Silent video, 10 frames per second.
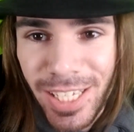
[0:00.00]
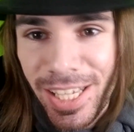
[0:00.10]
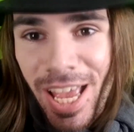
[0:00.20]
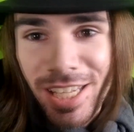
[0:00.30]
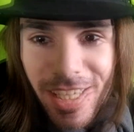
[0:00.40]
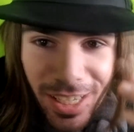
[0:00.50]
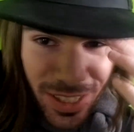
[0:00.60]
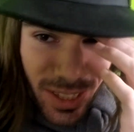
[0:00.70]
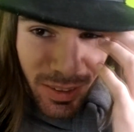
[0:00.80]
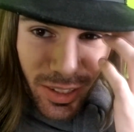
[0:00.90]
That
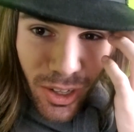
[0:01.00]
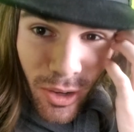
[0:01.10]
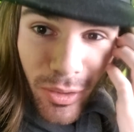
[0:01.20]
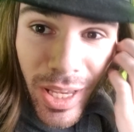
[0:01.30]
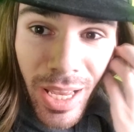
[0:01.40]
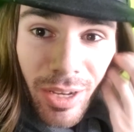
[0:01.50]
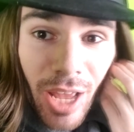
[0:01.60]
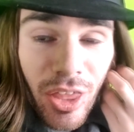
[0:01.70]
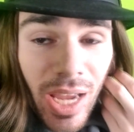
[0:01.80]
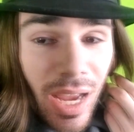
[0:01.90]
sucks. So yeah,
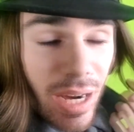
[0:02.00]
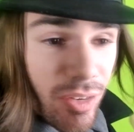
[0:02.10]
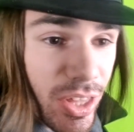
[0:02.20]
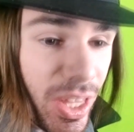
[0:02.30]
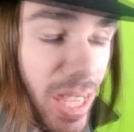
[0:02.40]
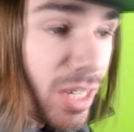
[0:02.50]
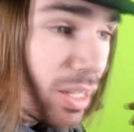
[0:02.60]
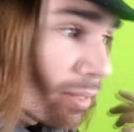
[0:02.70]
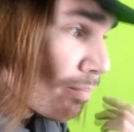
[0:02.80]
I think I got everything.